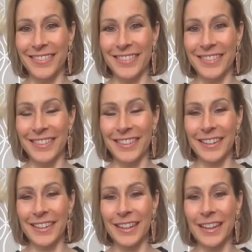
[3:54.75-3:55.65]

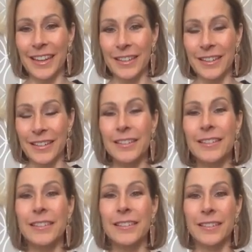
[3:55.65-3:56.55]

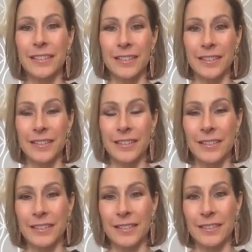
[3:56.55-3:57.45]

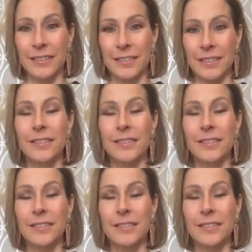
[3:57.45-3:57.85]
(not speaking)